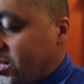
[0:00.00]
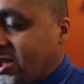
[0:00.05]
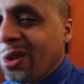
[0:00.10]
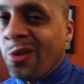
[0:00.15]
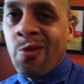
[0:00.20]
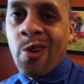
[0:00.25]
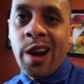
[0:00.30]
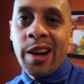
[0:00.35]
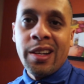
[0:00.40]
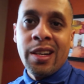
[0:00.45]

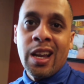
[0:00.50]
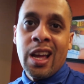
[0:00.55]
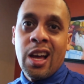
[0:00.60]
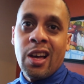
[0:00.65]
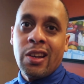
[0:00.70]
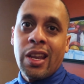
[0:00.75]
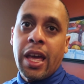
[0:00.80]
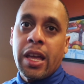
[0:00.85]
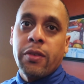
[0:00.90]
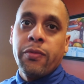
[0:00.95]
into right
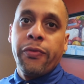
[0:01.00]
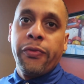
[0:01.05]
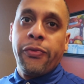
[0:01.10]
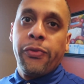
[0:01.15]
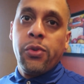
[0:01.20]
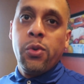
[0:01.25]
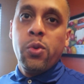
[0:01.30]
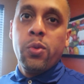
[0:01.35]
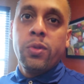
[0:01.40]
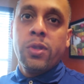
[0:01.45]
now like
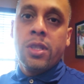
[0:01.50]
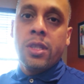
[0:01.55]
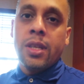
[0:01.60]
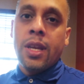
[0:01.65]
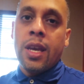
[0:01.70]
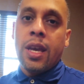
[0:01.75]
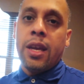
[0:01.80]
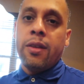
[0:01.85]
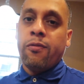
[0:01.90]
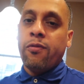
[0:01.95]
fruits
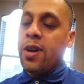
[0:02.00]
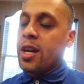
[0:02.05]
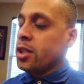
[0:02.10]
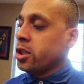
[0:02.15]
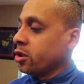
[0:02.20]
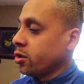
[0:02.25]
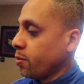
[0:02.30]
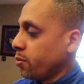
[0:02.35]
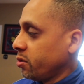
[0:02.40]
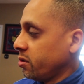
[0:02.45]
and
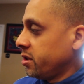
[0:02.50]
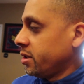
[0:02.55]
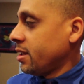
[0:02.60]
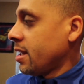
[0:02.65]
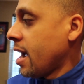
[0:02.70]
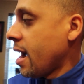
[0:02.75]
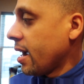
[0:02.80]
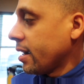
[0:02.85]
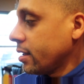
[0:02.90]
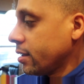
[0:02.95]
vegetable
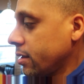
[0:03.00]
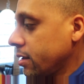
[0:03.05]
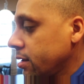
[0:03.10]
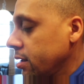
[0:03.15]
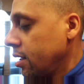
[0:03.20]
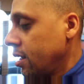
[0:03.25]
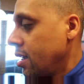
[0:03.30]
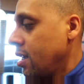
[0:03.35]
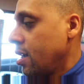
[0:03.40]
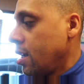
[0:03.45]

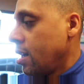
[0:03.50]
snacks.